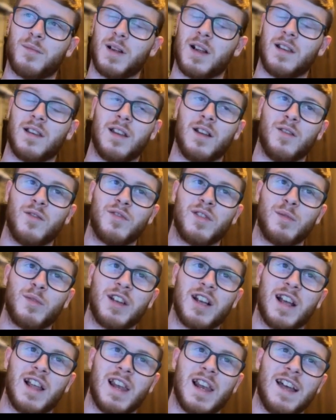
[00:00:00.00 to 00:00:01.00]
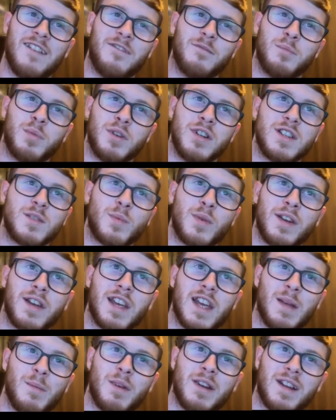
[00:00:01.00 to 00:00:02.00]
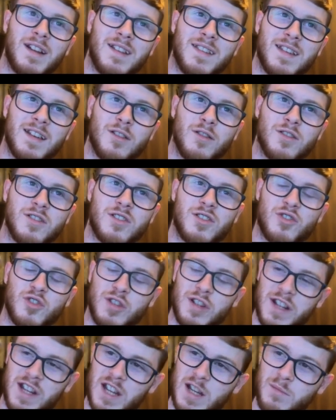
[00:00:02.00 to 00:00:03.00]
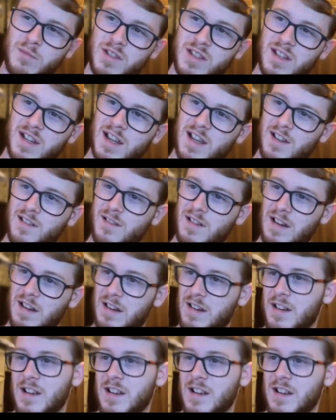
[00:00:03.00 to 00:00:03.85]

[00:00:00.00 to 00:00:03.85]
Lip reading: well, hopefully we get 11 points per game, and it can take us 3 games to get